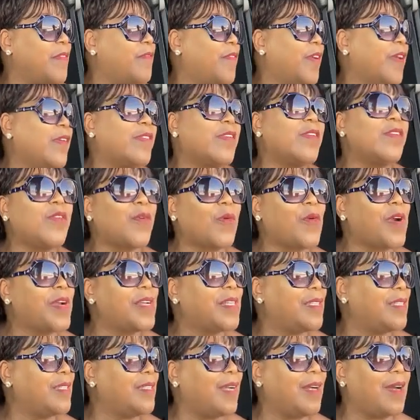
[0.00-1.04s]
keep the faith in
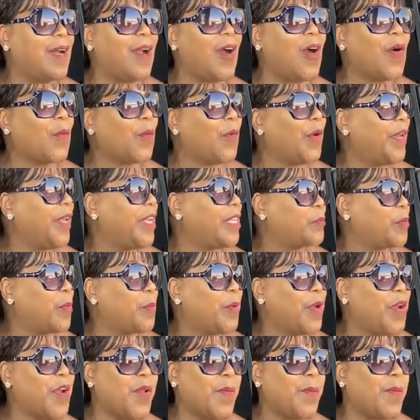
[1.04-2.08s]
Christ, and God already has
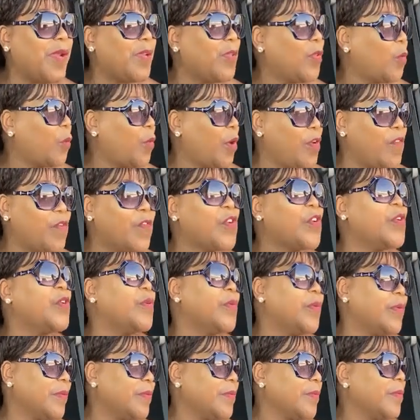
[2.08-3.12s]
prepared to make the way for
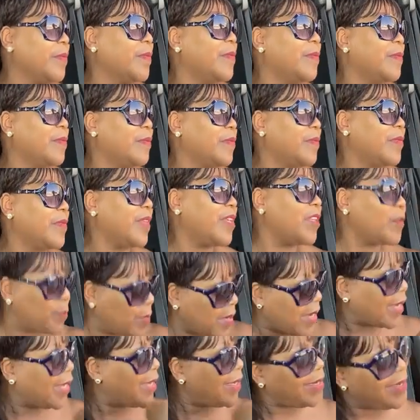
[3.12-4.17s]
you. Just
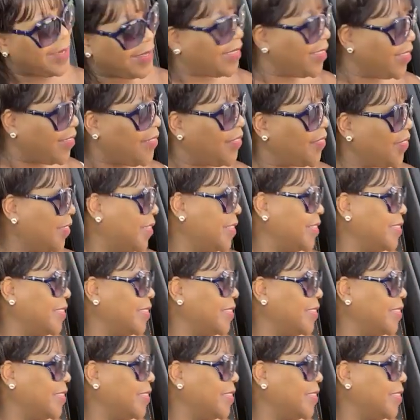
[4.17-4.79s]
believe.